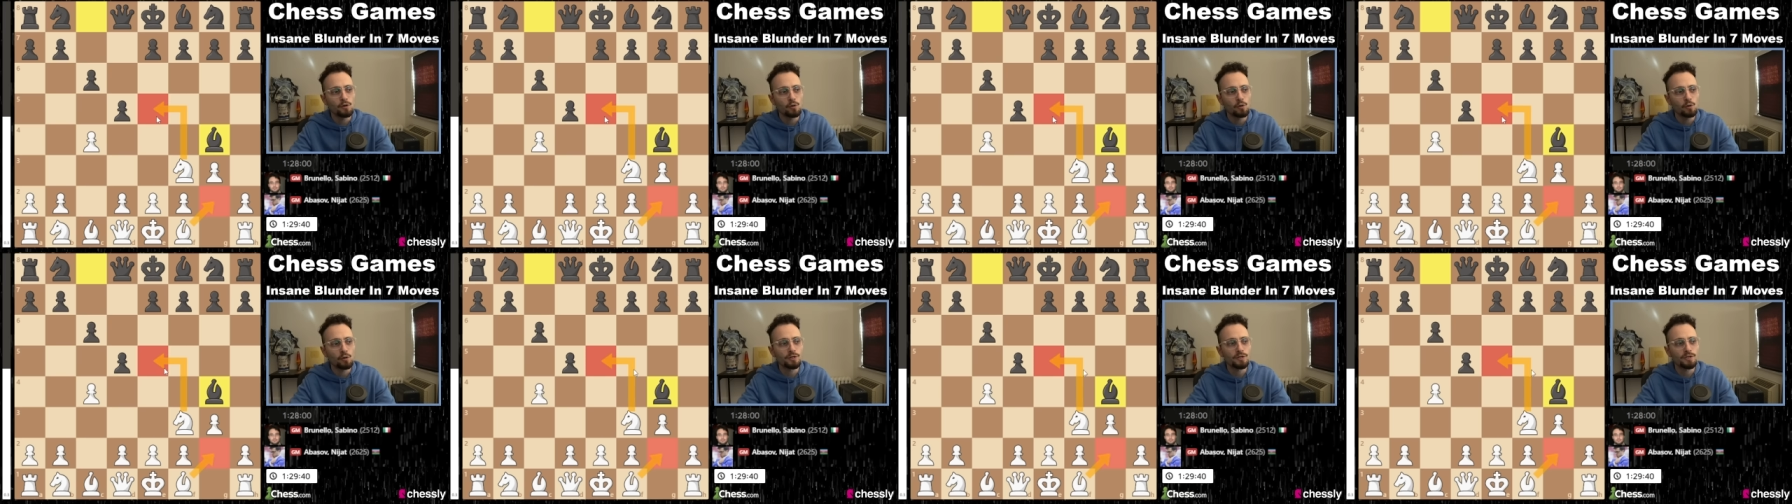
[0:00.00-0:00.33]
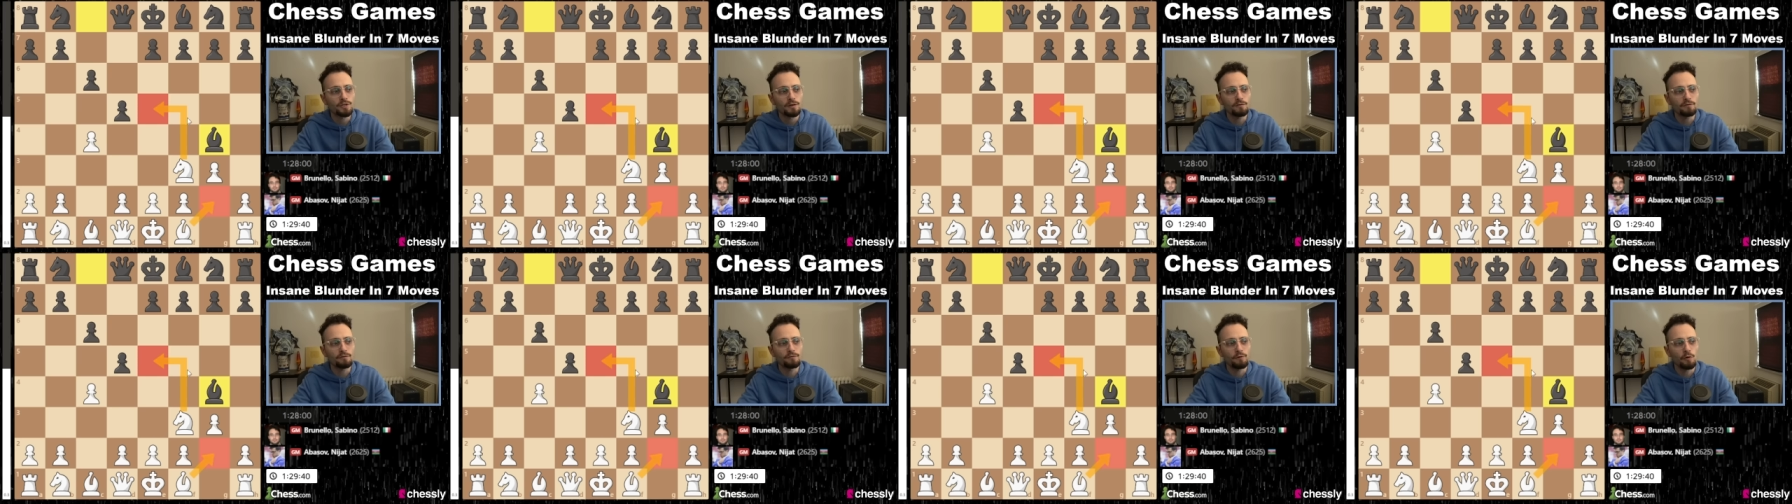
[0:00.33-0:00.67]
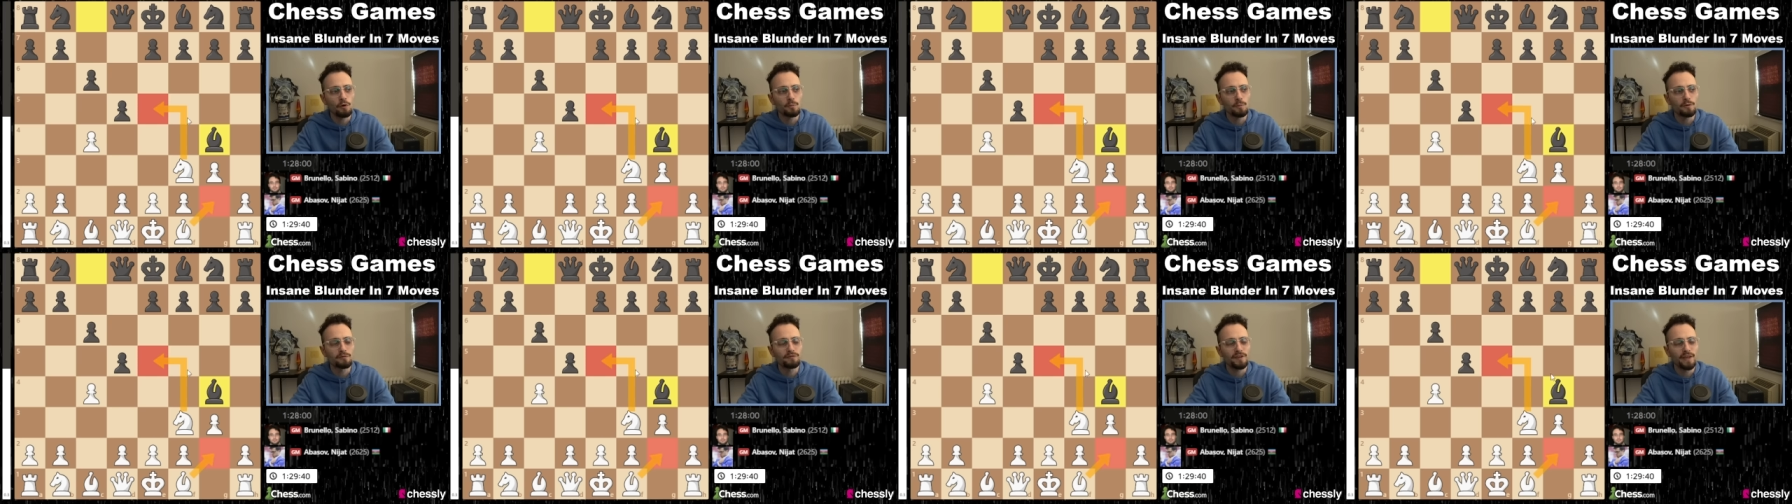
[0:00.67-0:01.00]
or some
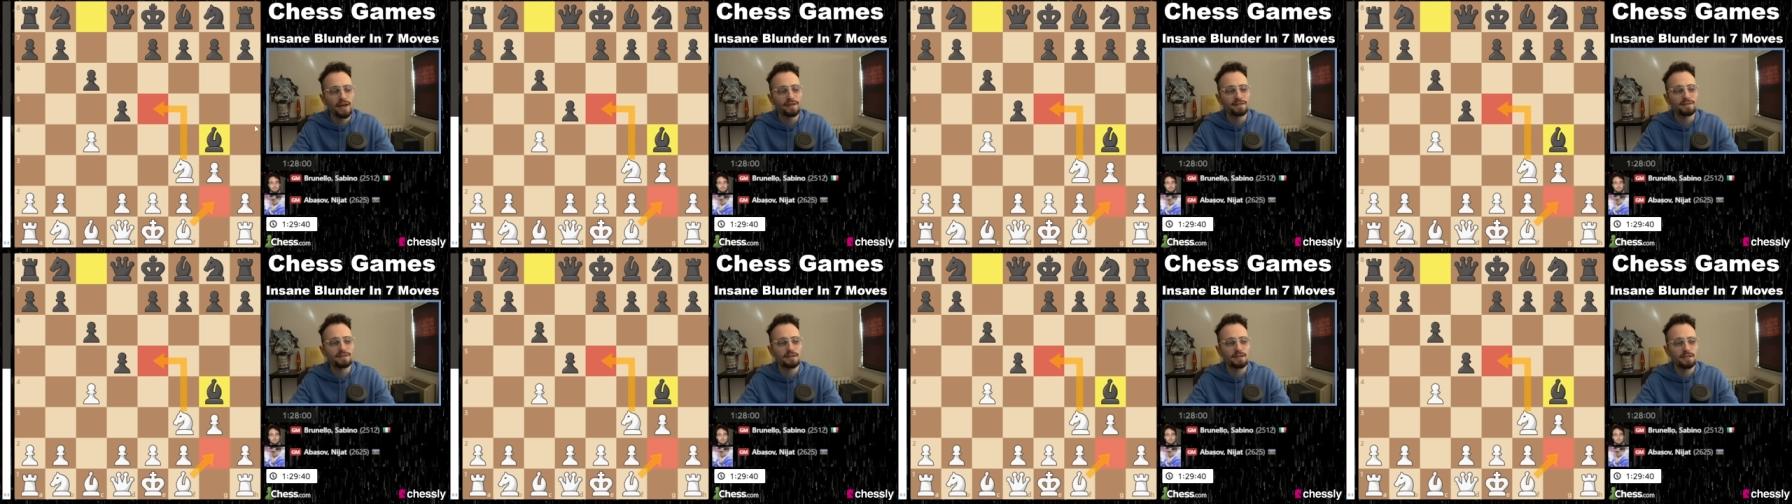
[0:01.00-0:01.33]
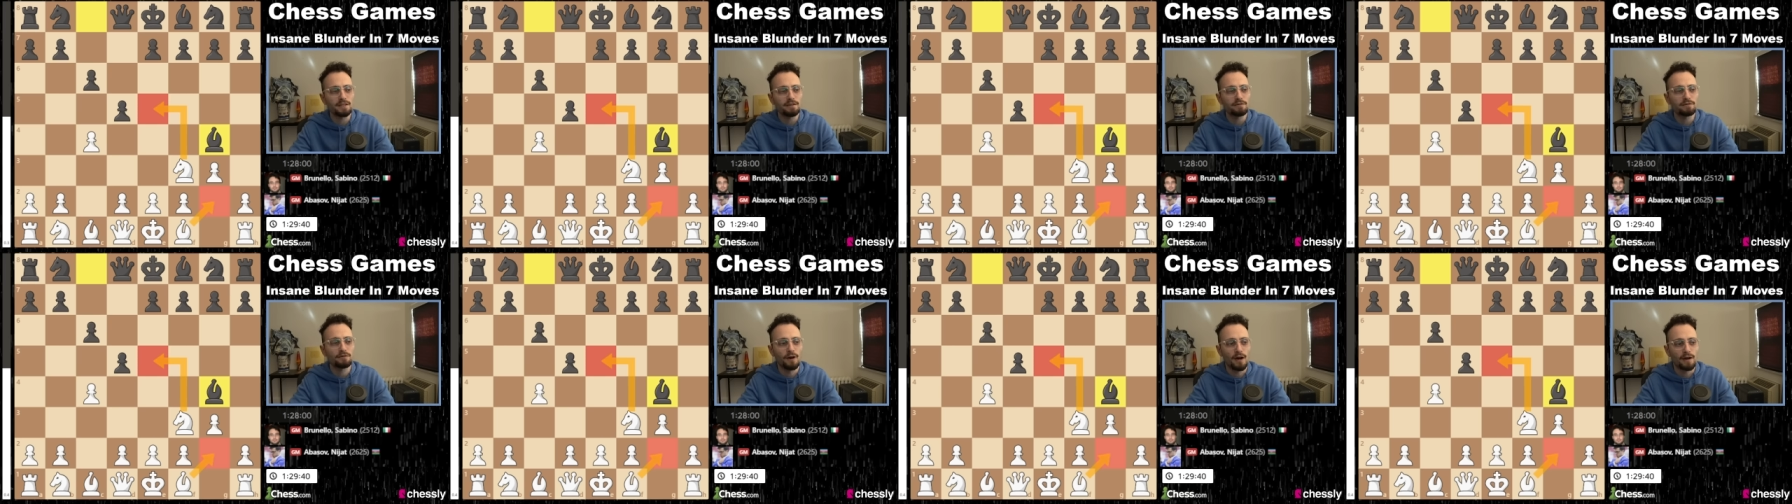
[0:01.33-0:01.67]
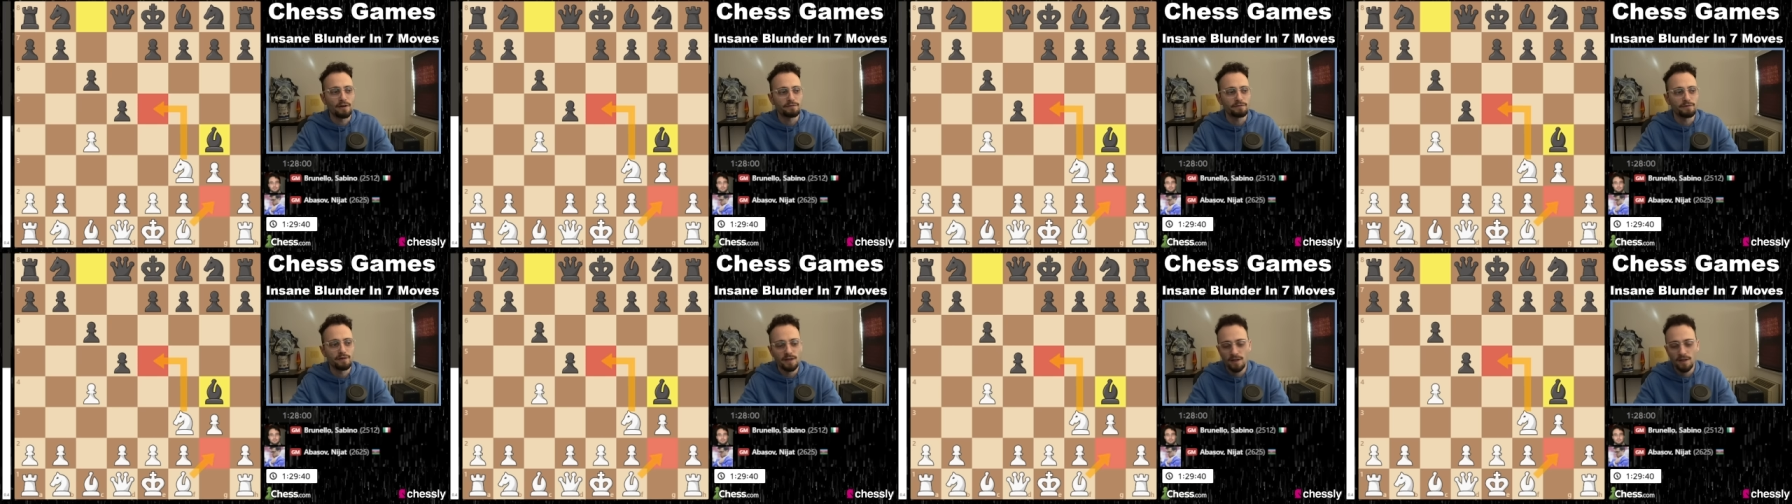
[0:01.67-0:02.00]
form of knight to e5.